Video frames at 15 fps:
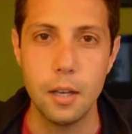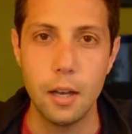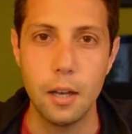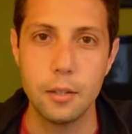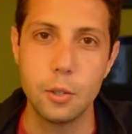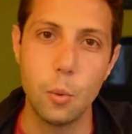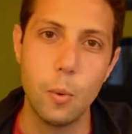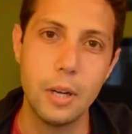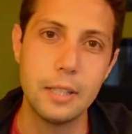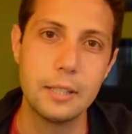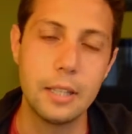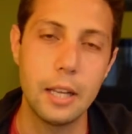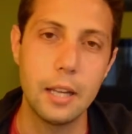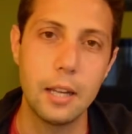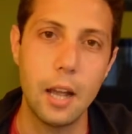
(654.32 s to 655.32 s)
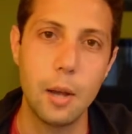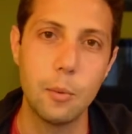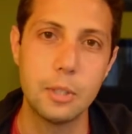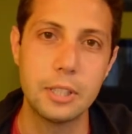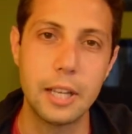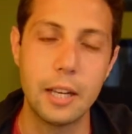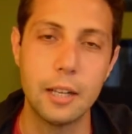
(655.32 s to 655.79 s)
I don't want to say I
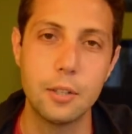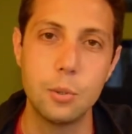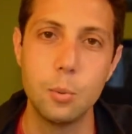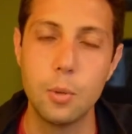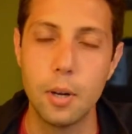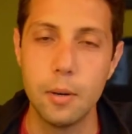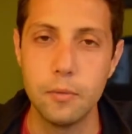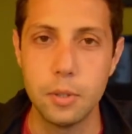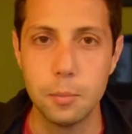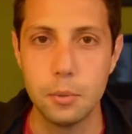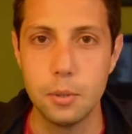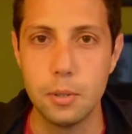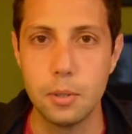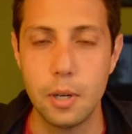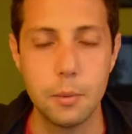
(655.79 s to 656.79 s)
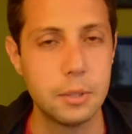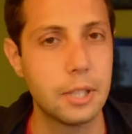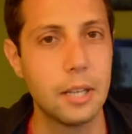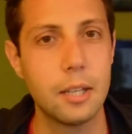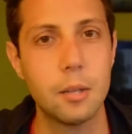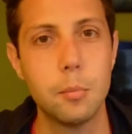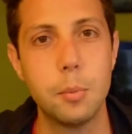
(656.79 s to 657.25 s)
was getting too comfortable or I was
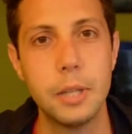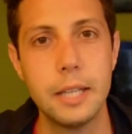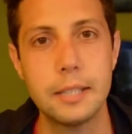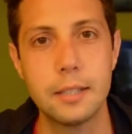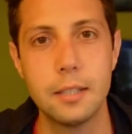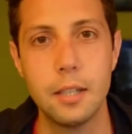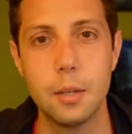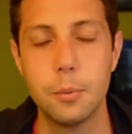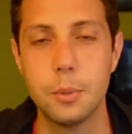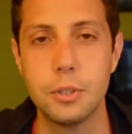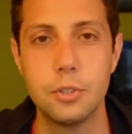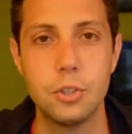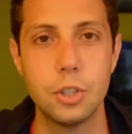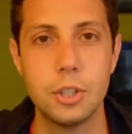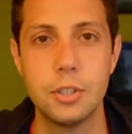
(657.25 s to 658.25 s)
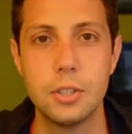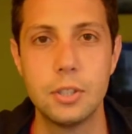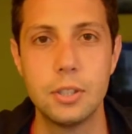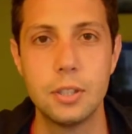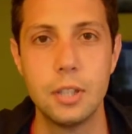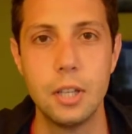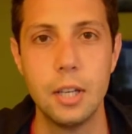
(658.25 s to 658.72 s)
getting complacent. It was
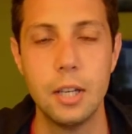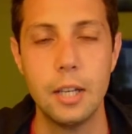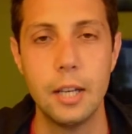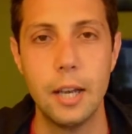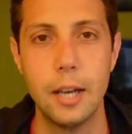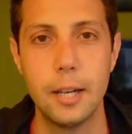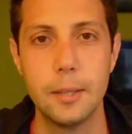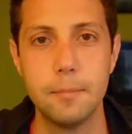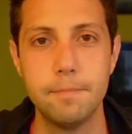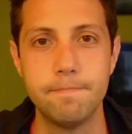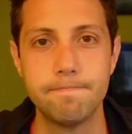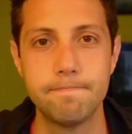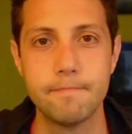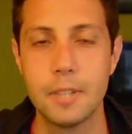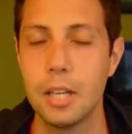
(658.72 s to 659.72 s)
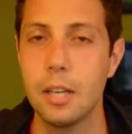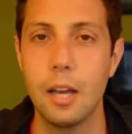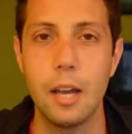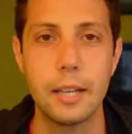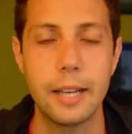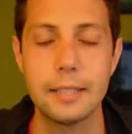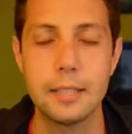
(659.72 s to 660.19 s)
just, I
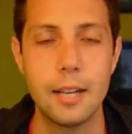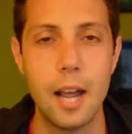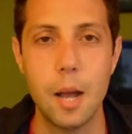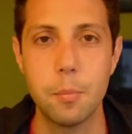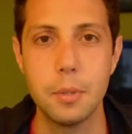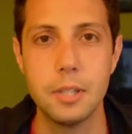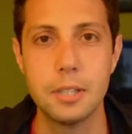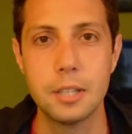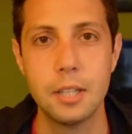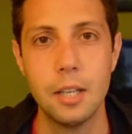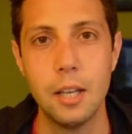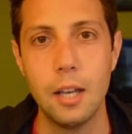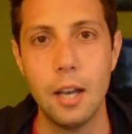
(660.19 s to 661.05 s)
guess it happens.